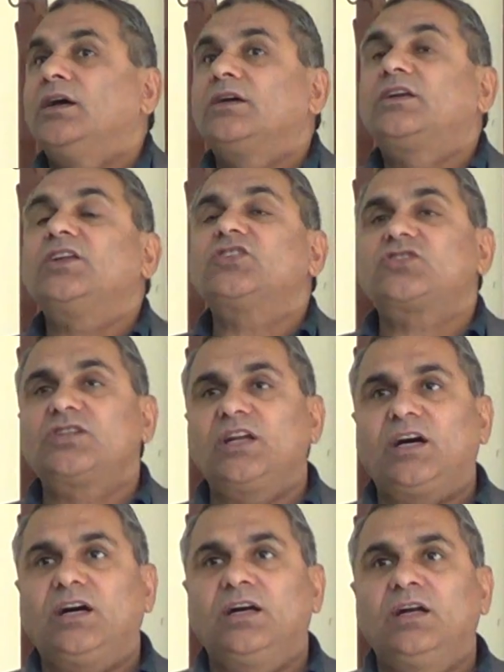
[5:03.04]

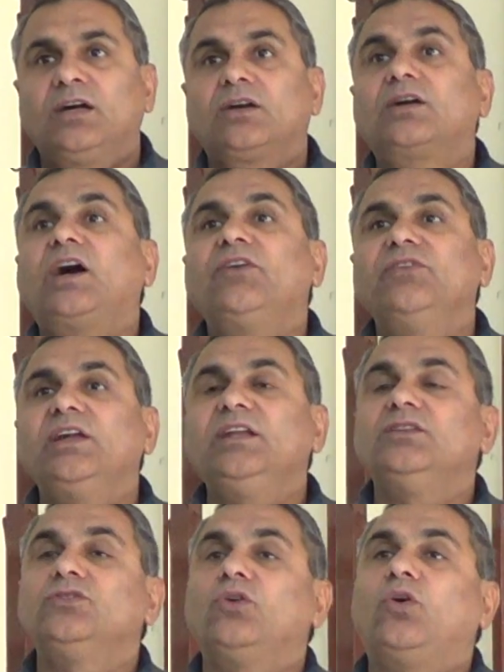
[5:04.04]
Krishna,
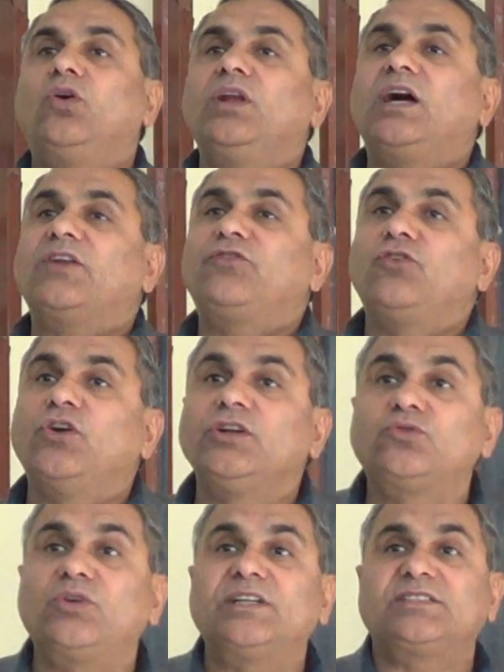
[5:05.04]
Kaveri, all are
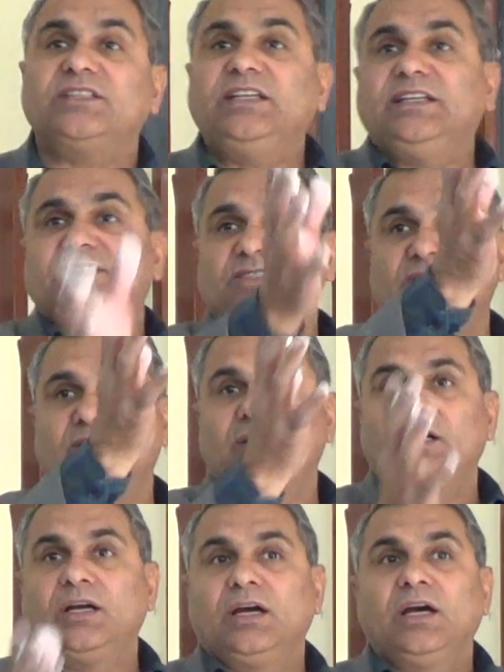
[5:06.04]
flowing towards east,
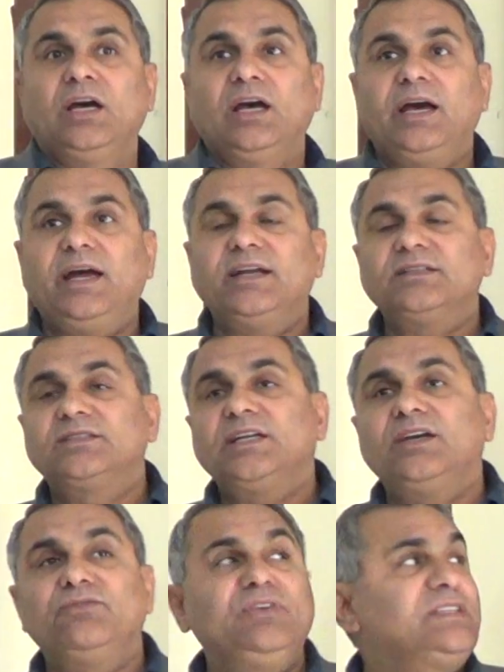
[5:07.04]
and
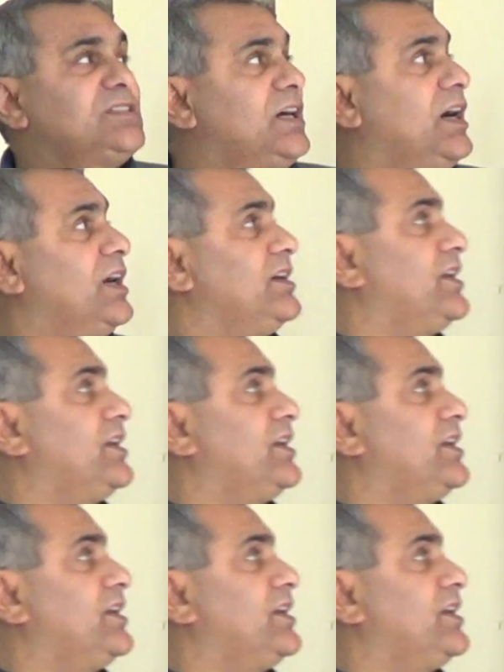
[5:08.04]
they which are